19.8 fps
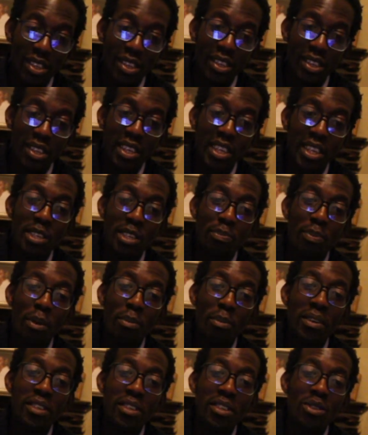needs
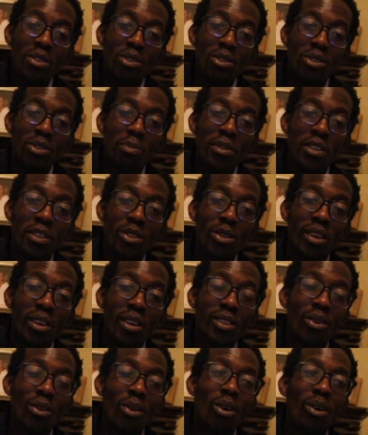permission to be
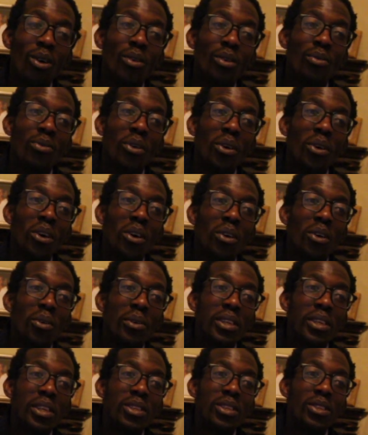turned off. We
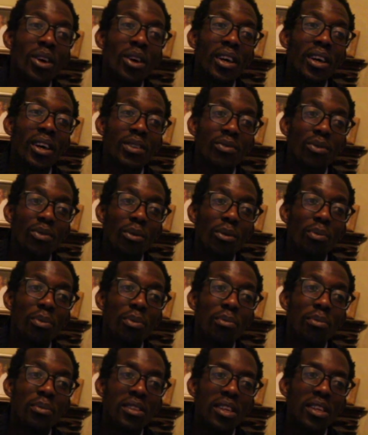need to ask for permission.